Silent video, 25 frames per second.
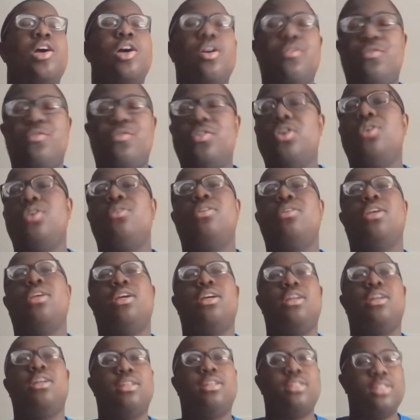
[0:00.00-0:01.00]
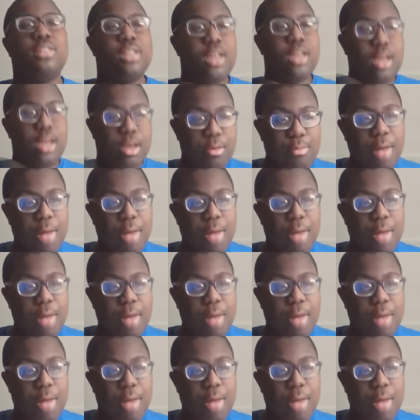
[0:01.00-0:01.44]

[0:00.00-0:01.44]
a few things.